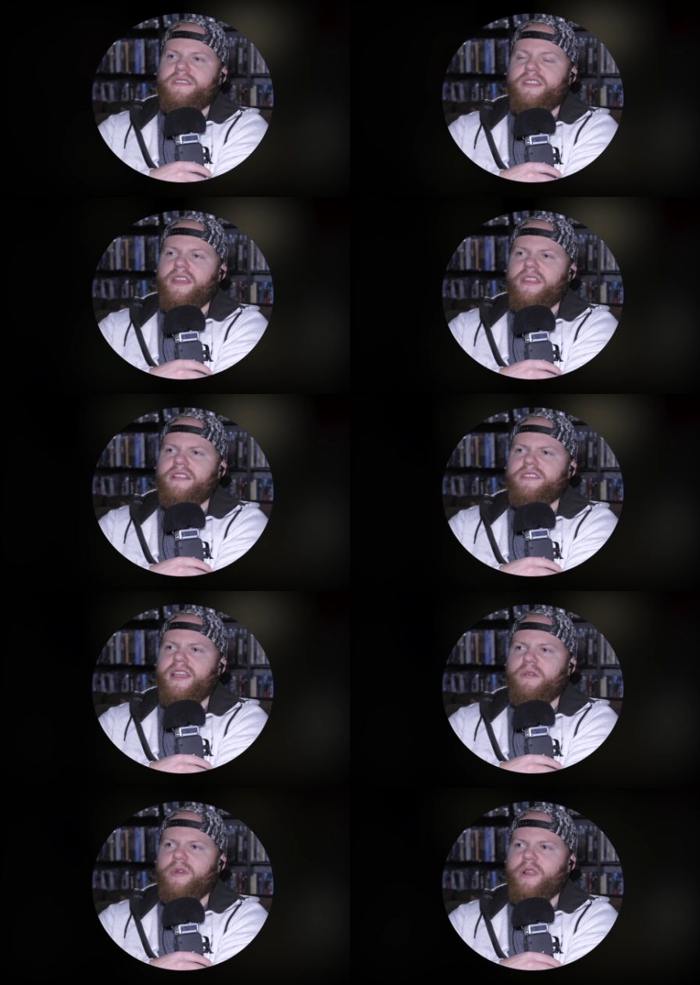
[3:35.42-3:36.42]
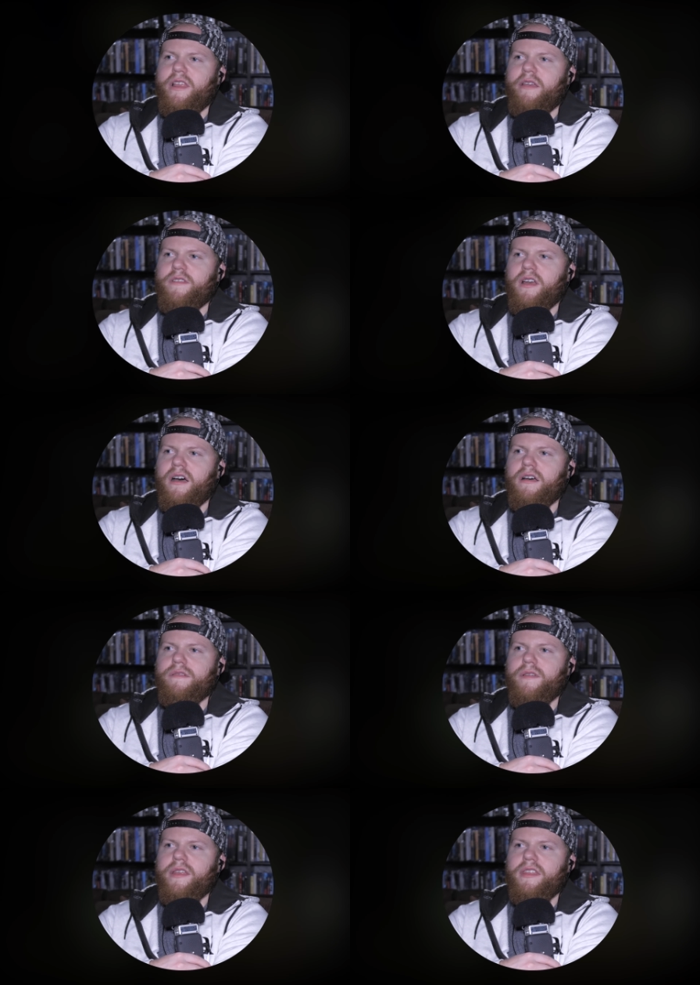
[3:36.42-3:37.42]
So yeah, that's how we left
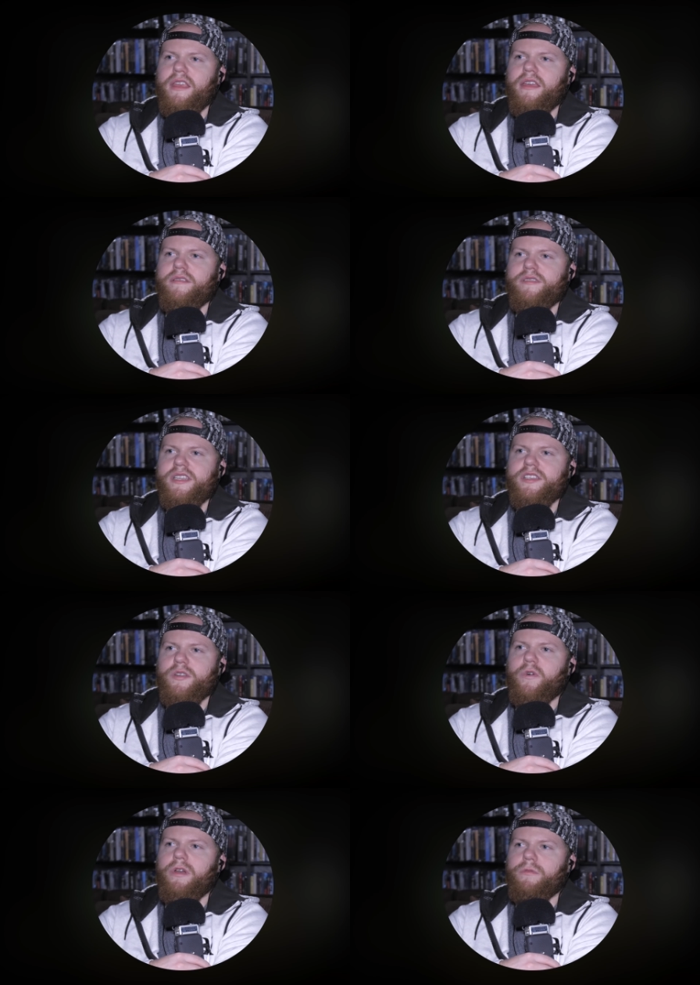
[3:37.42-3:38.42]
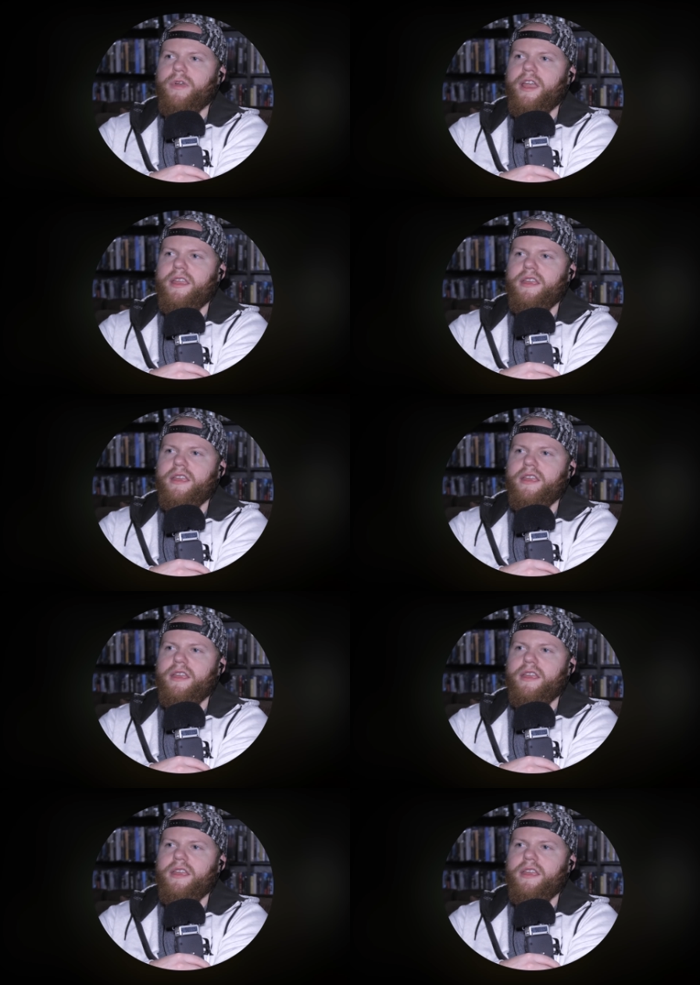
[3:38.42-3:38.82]
off at the end of season 1, right?